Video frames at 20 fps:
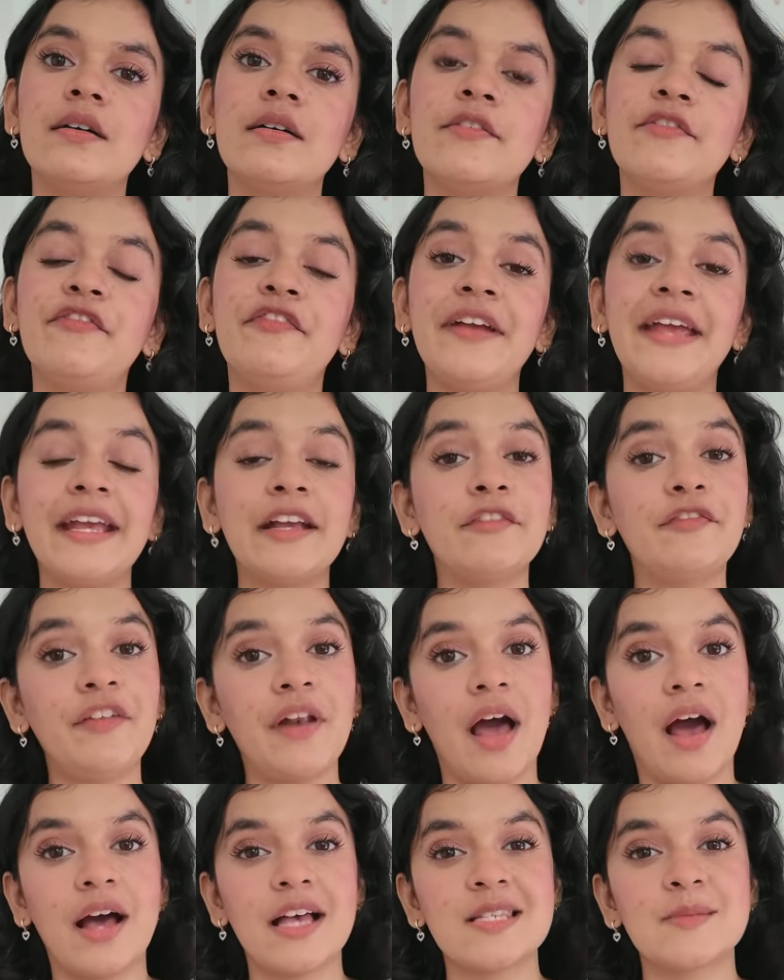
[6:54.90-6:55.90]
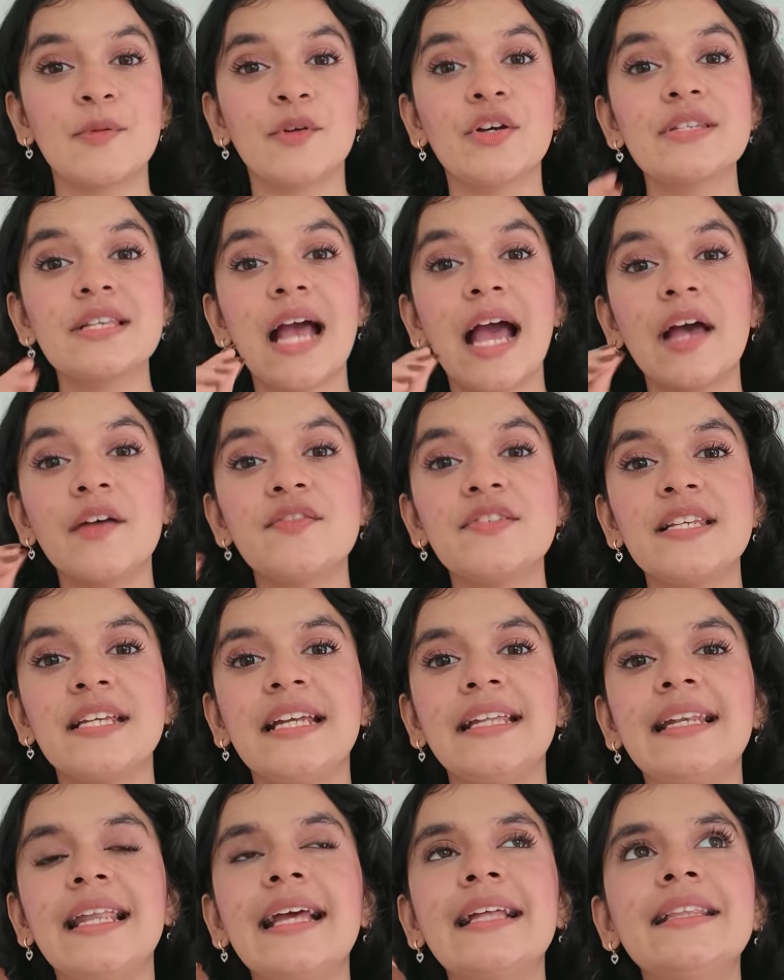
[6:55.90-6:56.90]
fake flowers, because I have
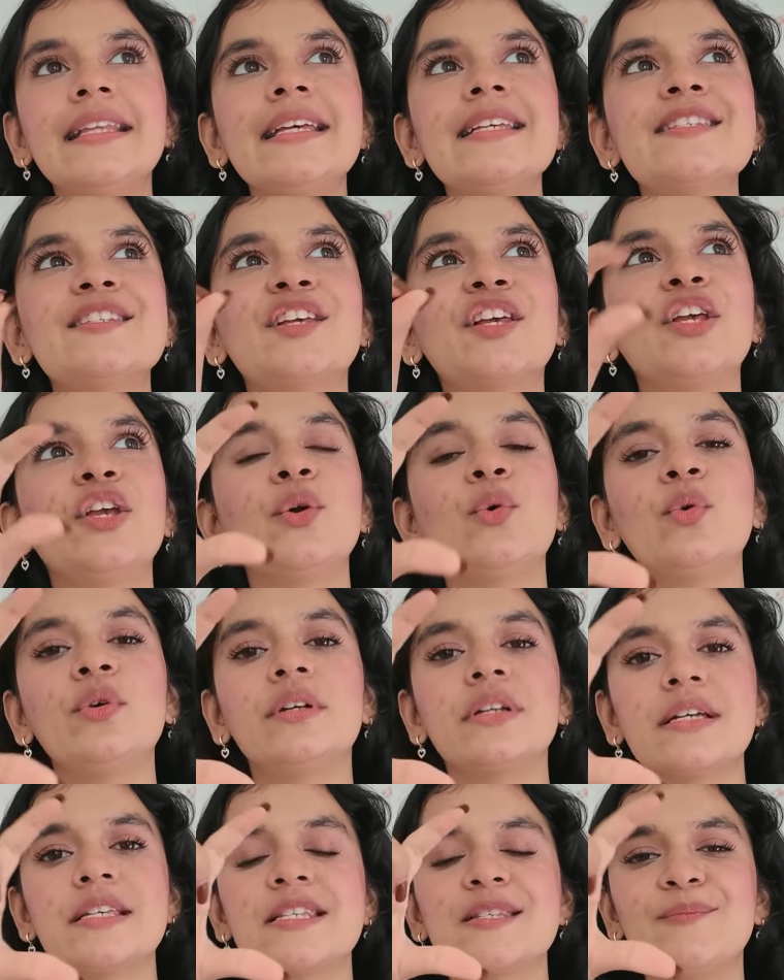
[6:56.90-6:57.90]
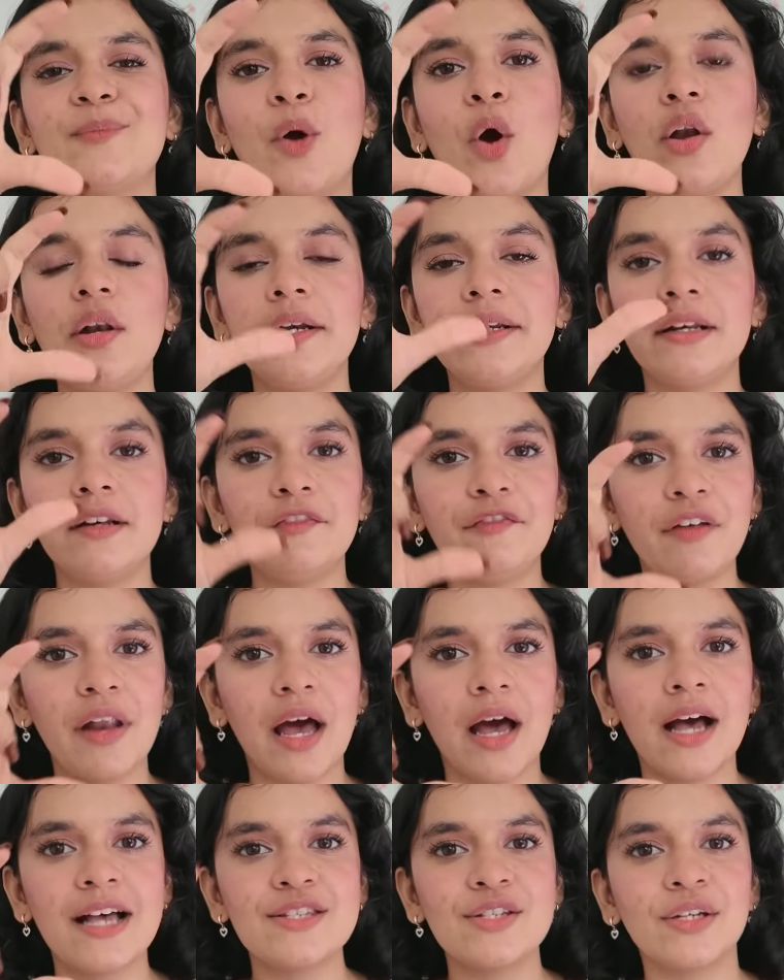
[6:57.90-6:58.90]
seen like these cute small little
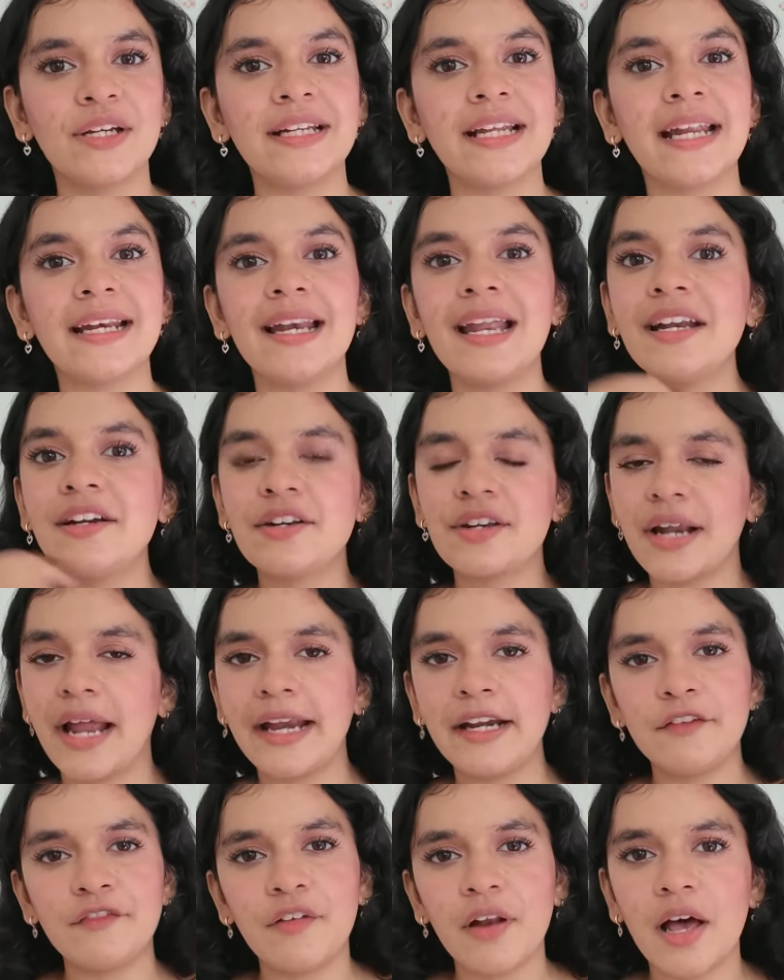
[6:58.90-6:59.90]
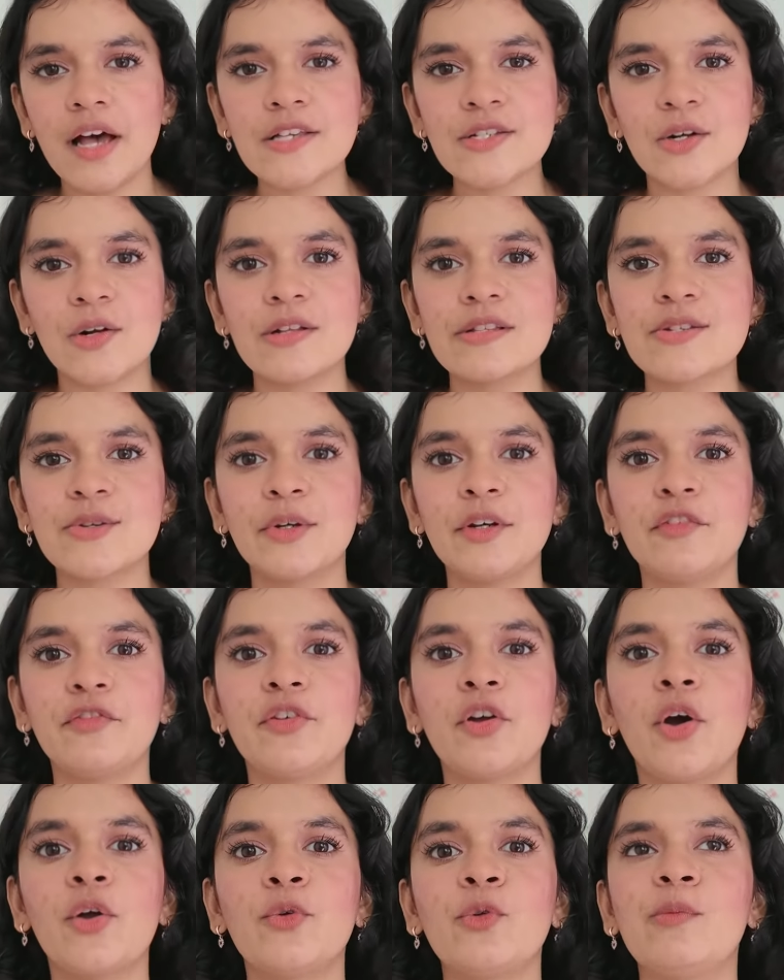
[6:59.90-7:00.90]
flowers. You can get like dried flowers also
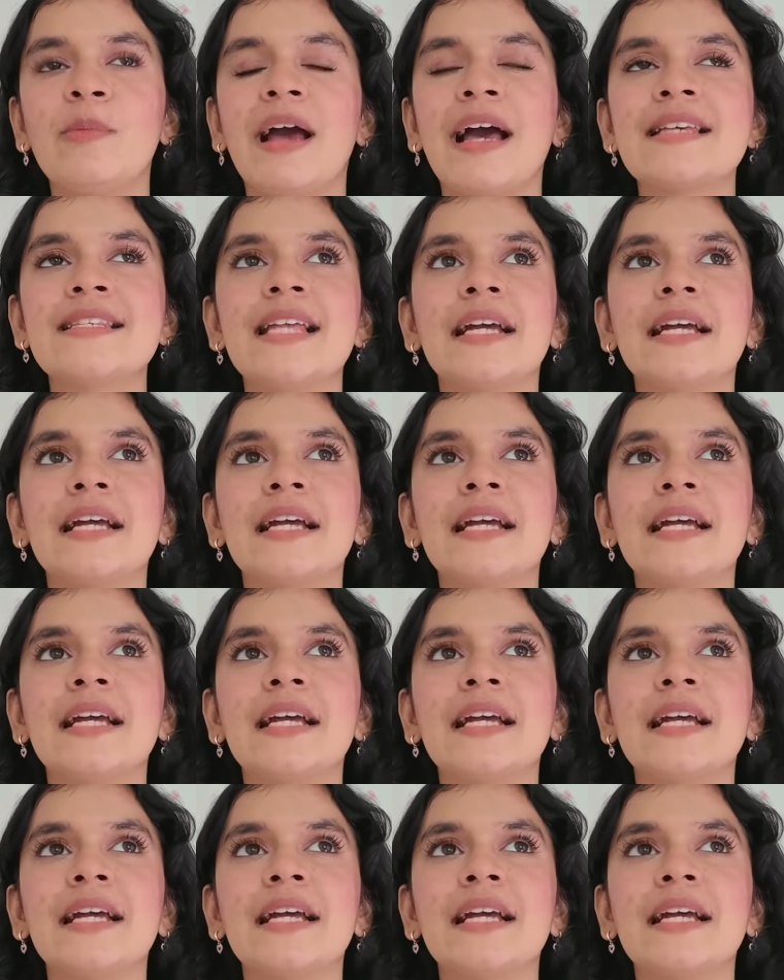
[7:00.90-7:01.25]
if your room has